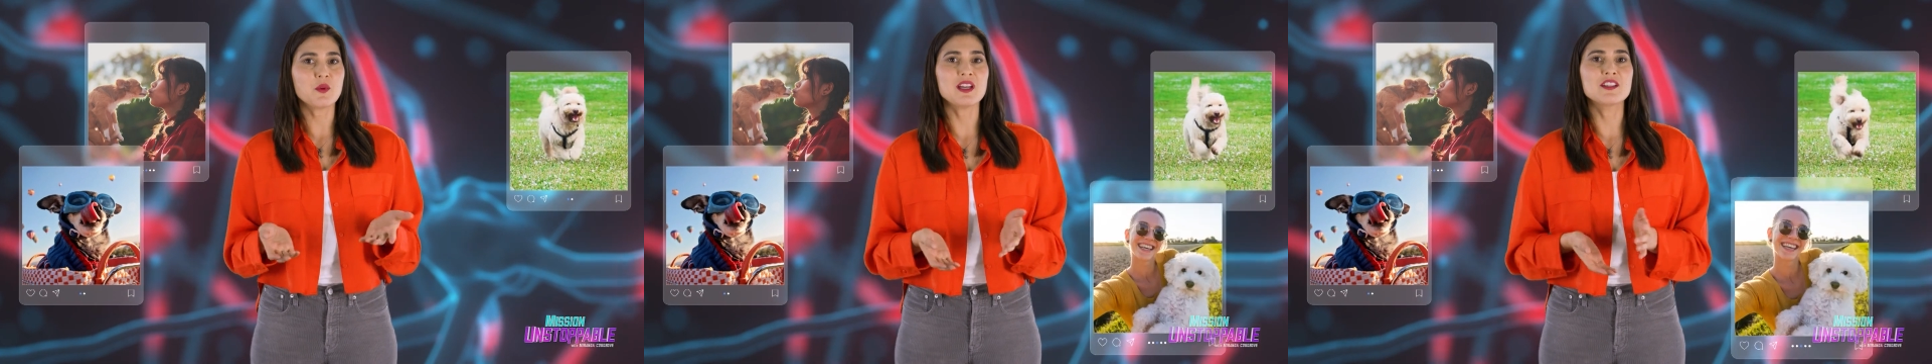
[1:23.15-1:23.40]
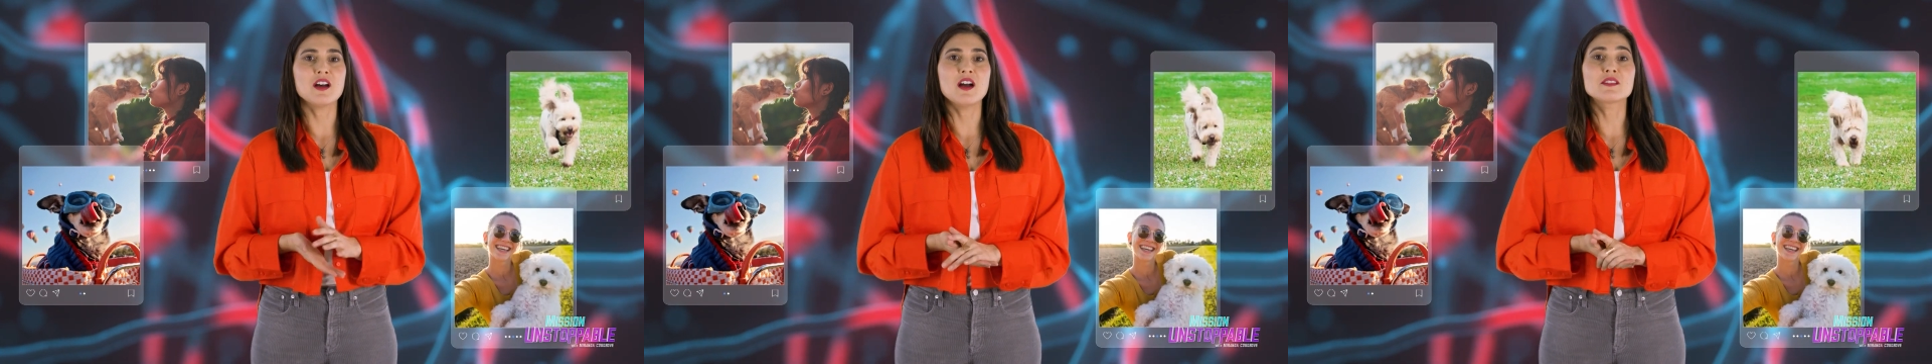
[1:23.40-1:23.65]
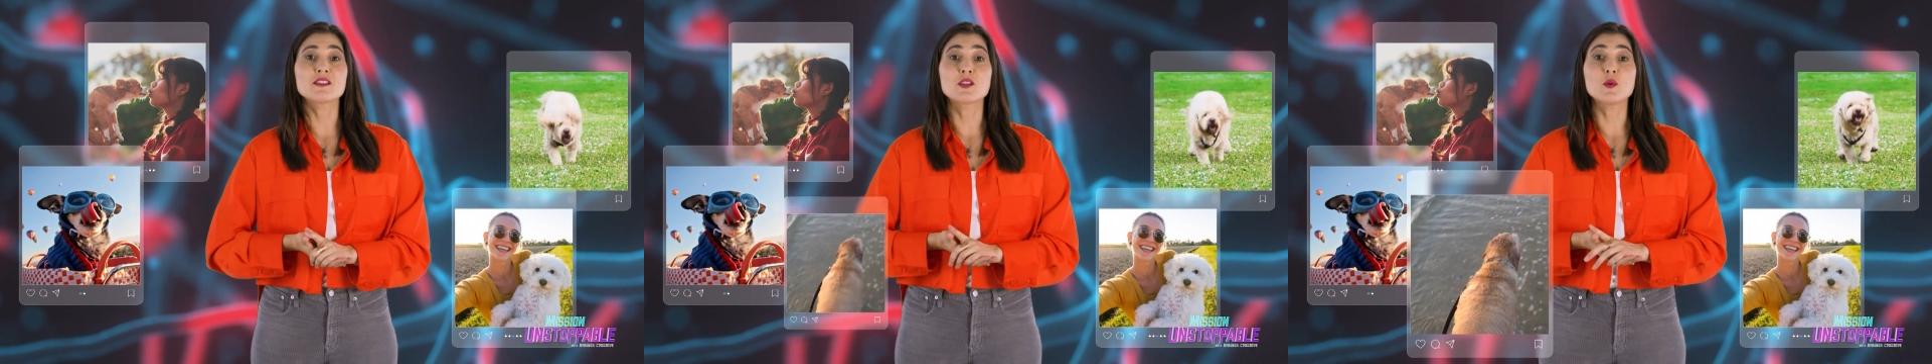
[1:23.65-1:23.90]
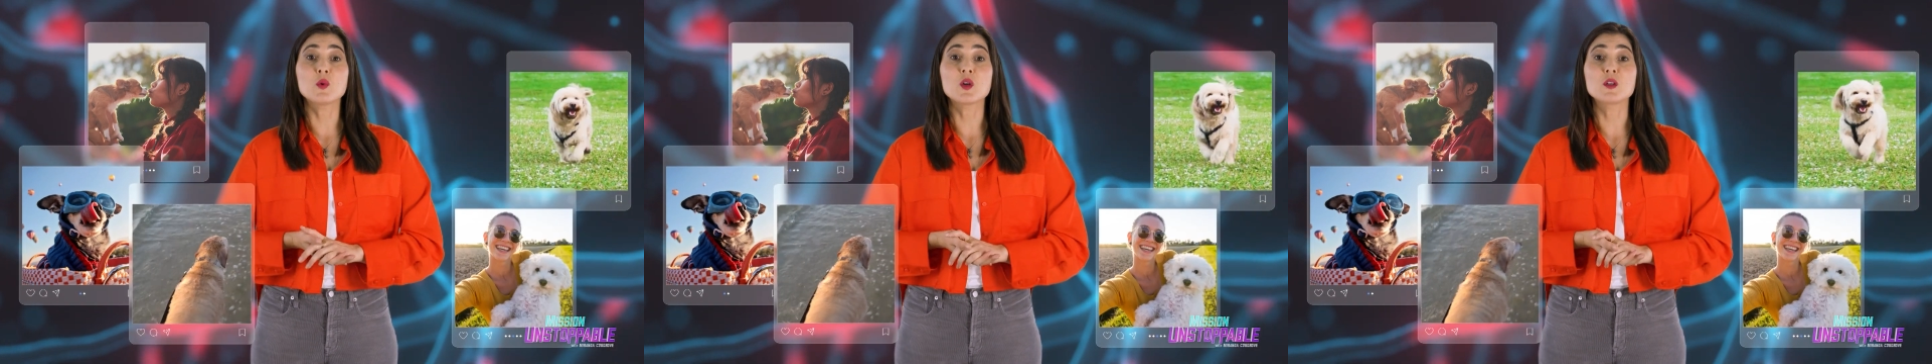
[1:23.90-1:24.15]
why dogs are
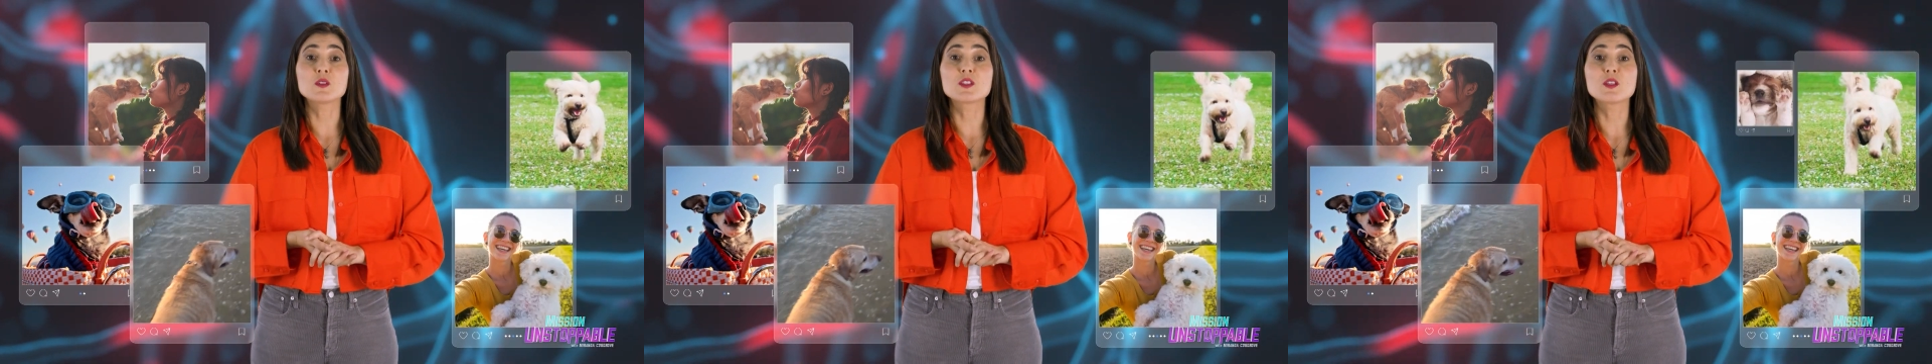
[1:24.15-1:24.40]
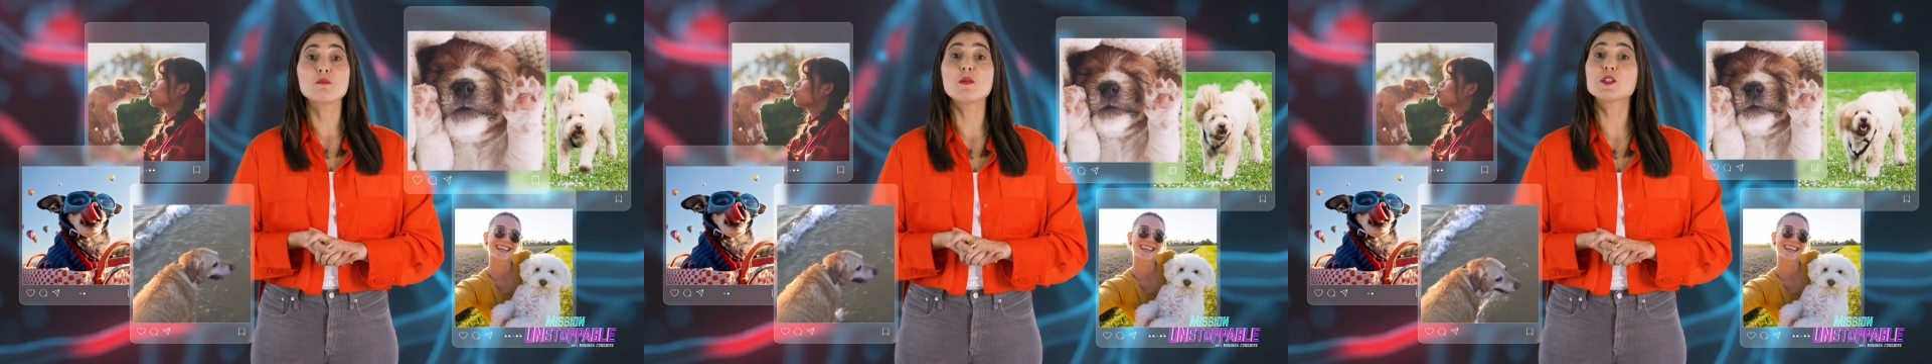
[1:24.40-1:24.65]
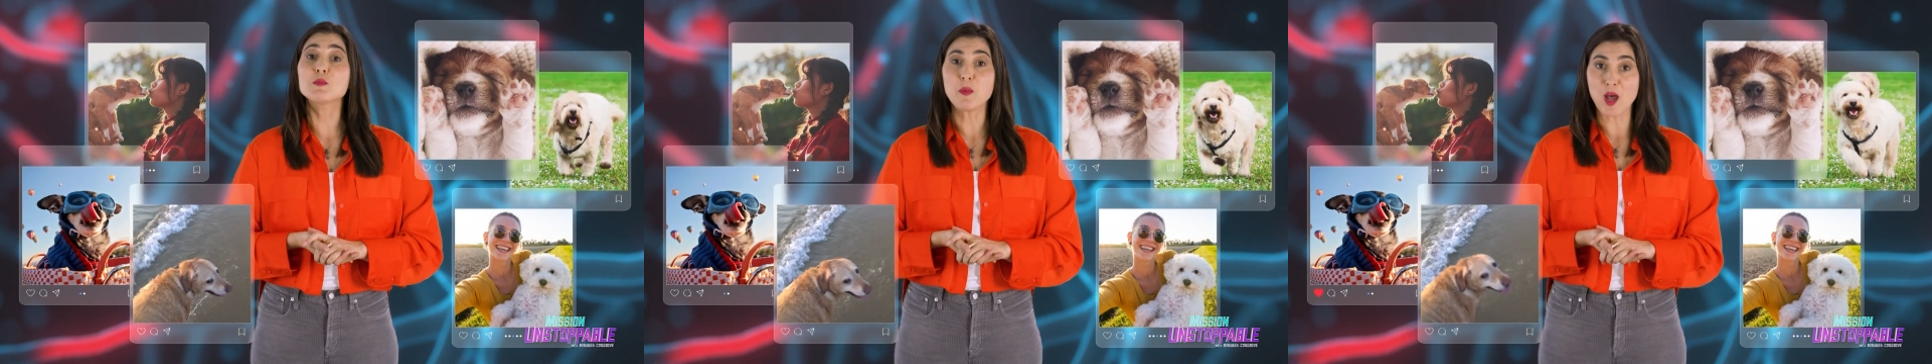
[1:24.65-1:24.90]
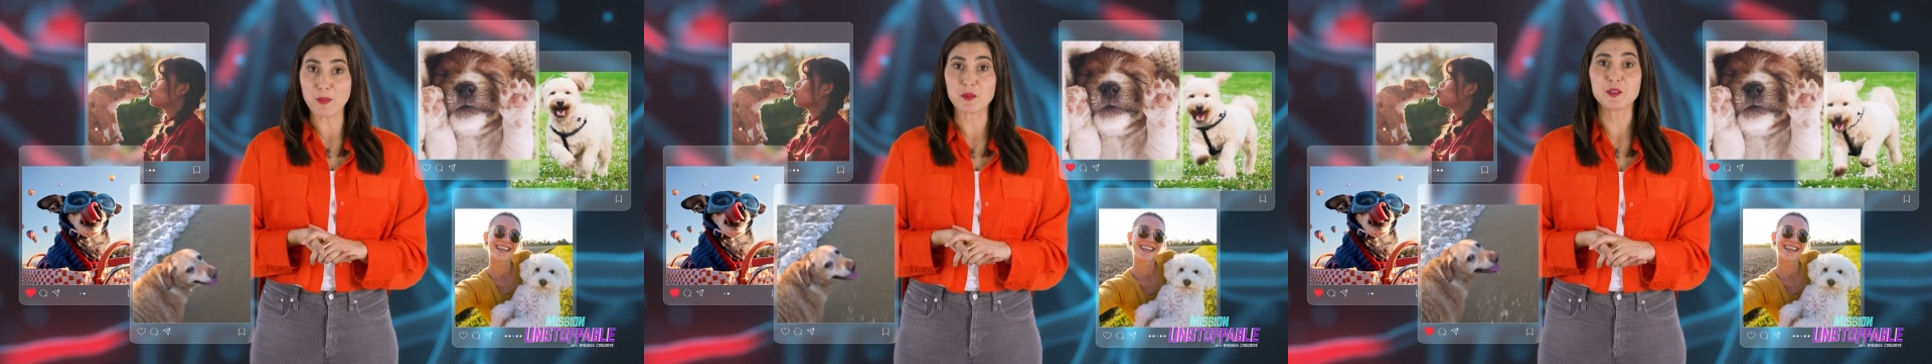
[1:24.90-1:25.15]
the world's most
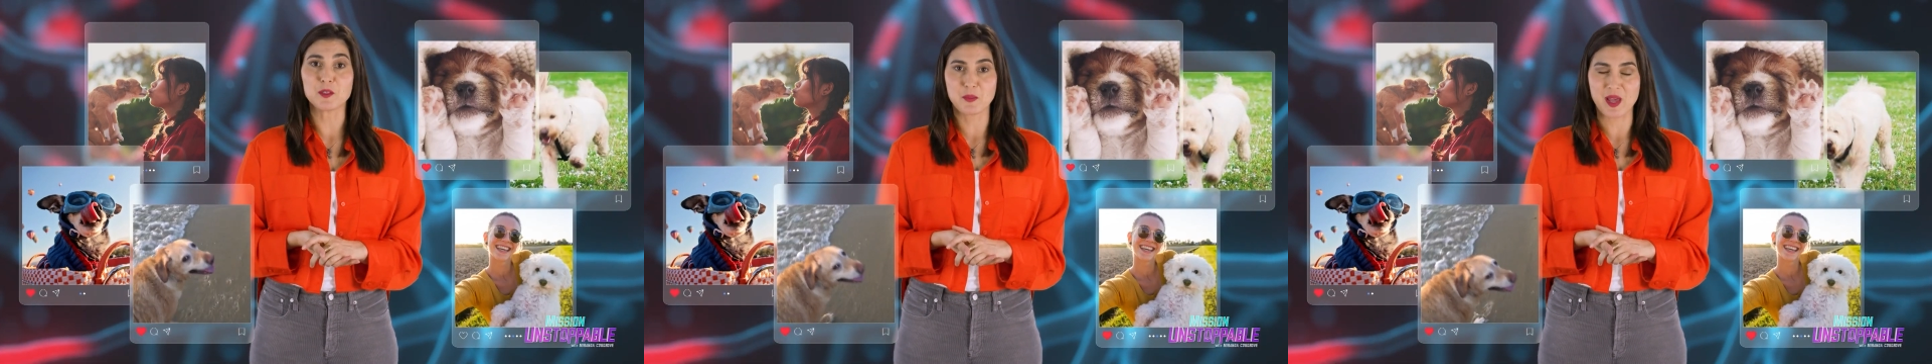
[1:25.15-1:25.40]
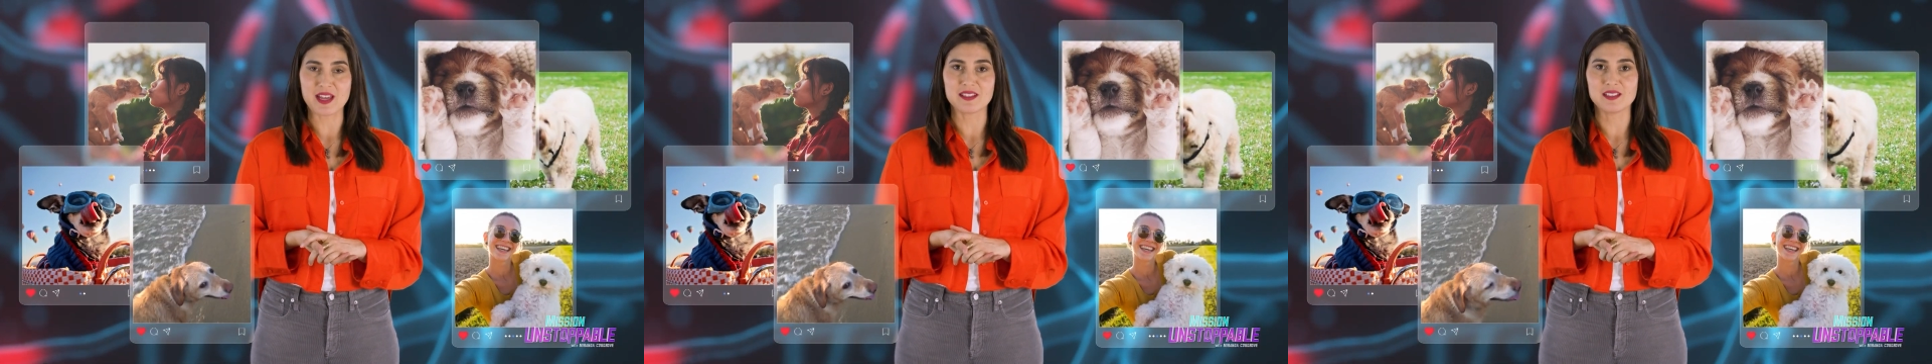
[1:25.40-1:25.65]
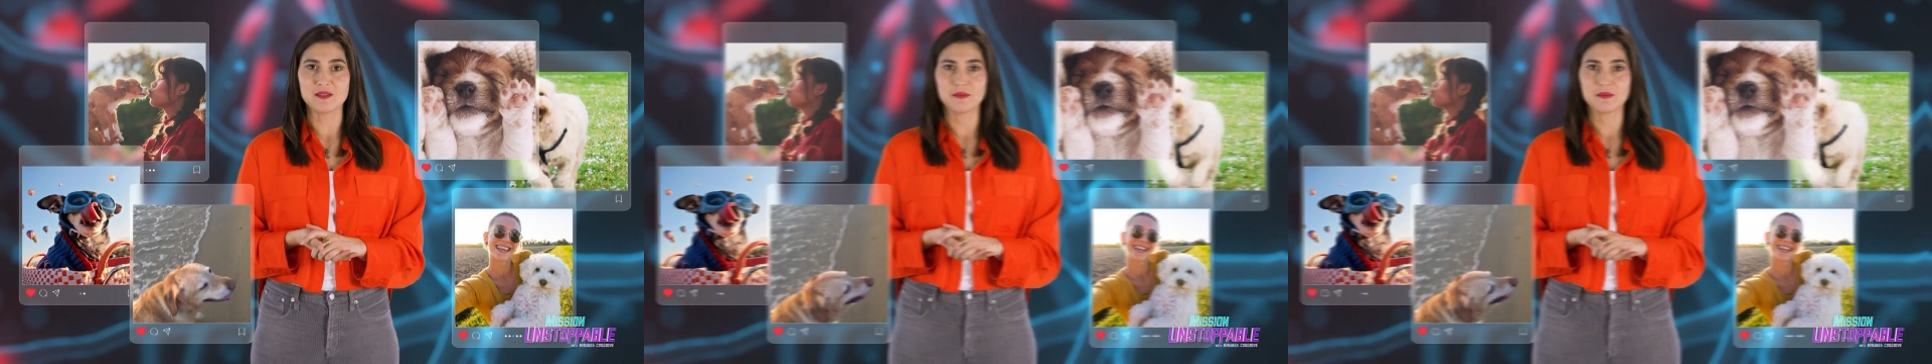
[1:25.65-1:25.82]
popular pet.